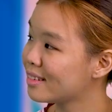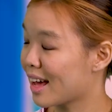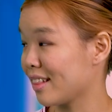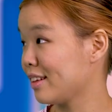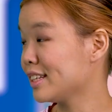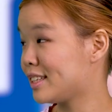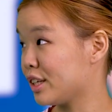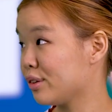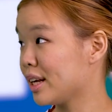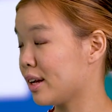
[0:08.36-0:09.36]
At least
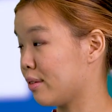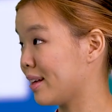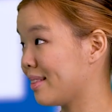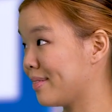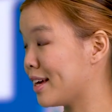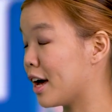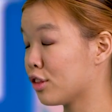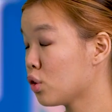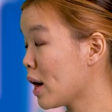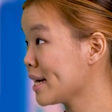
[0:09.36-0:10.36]
you did it with me,
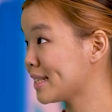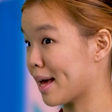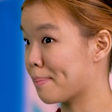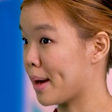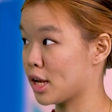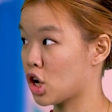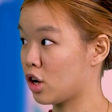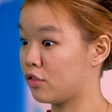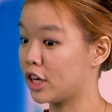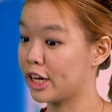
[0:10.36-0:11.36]
otherwise I might not
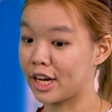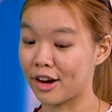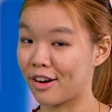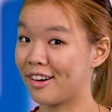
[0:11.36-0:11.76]
have done it at